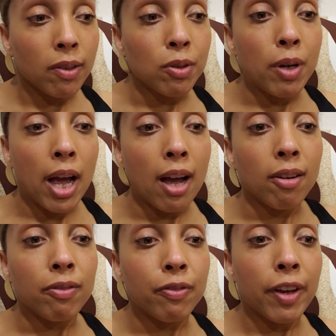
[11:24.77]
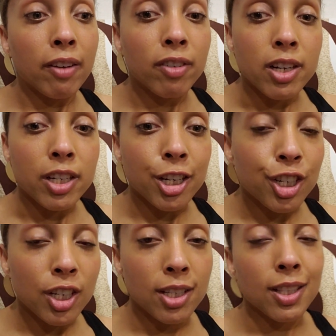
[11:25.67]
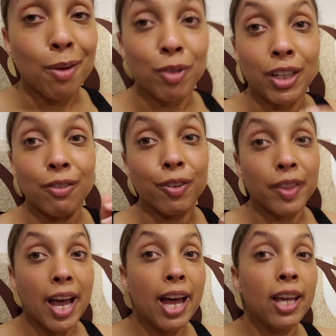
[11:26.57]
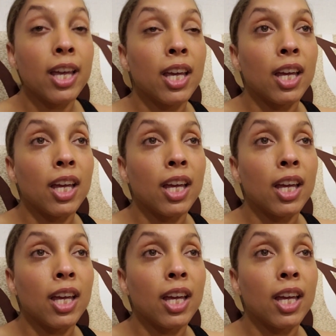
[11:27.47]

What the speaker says: If you have favorite dishes, I'm looking for that.